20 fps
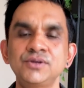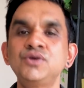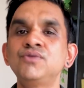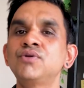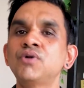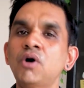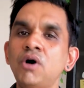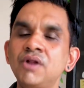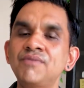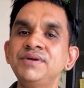You
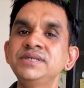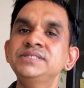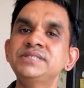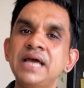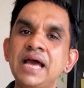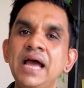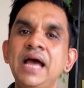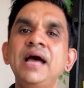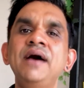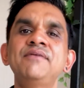will always
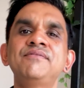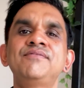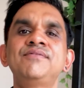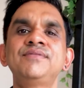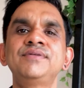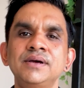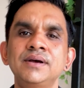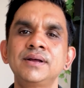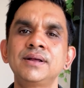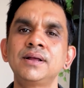have
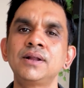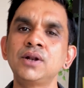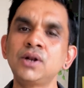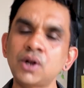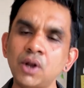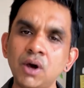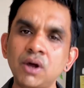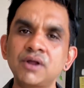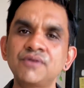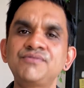a
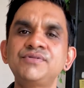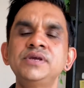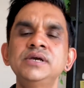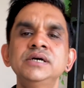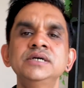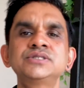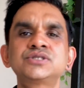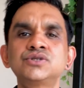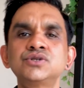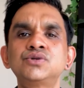lot of
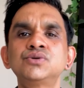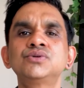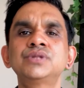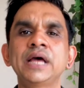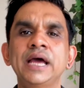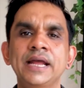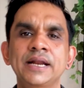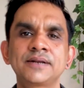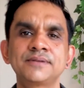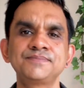years to do
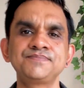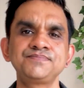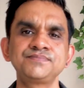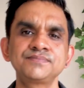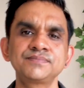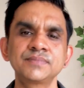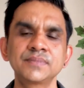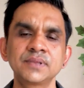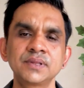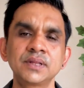that.
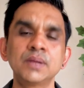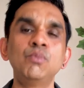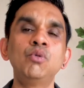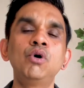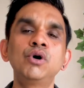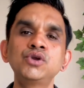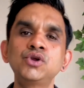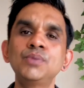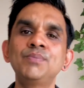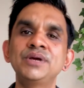The
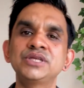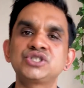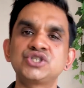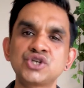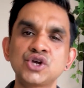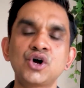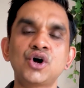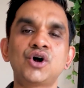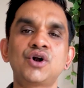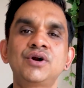more you
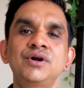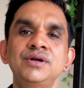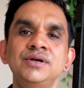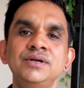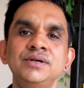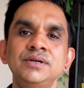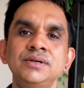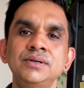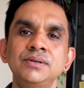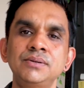mature,
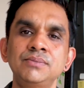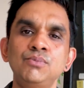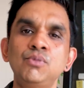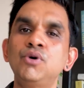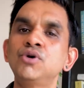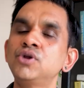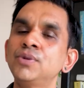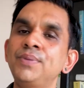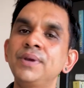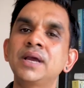
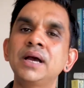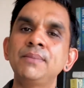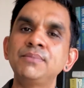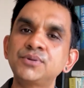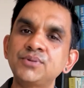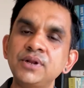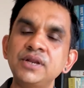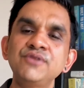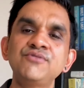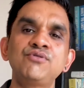more you become
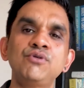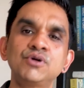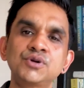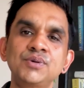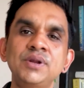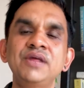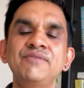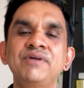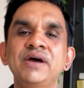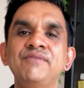24,
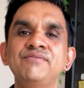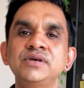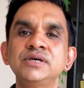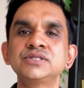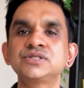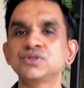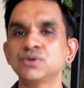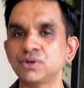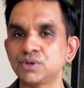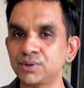25
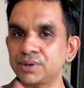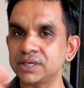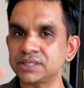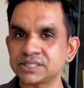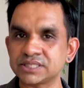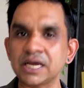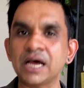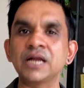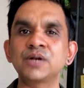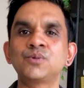years old, you can
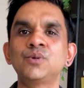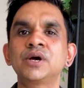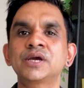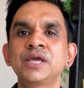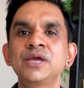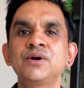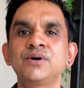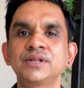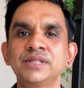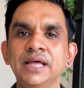start
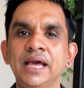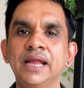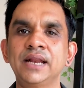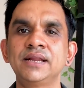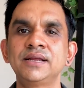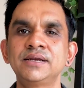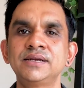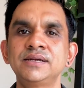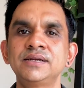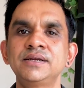working on
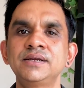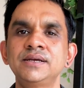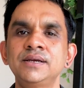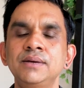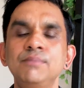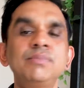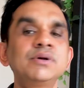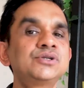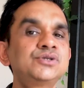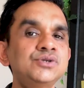that.
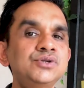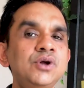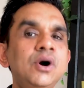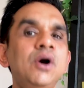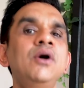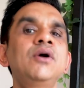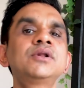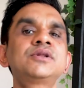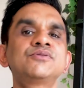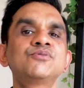But do
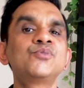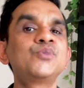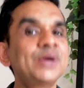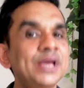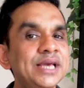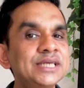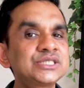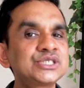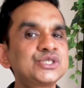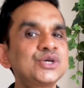not
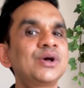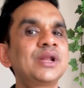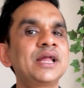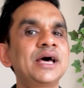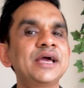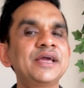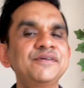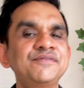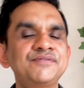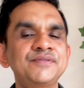waste your
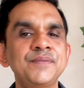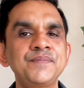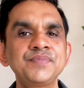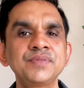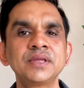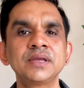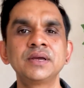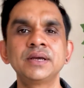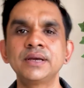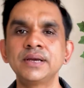life
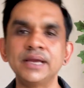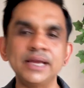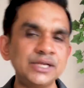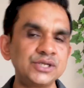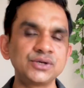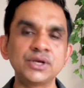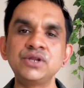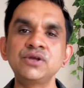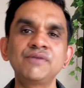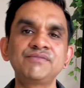
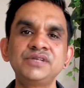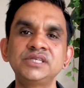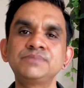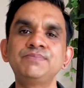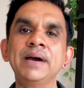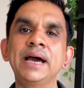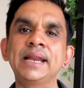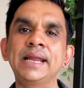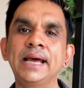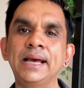into any of these
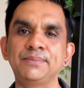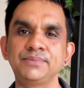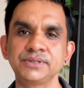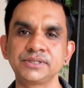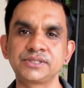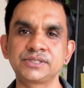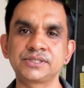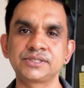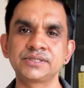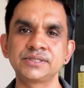bad
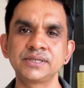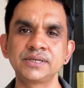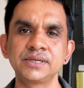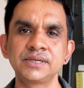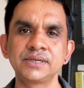habits.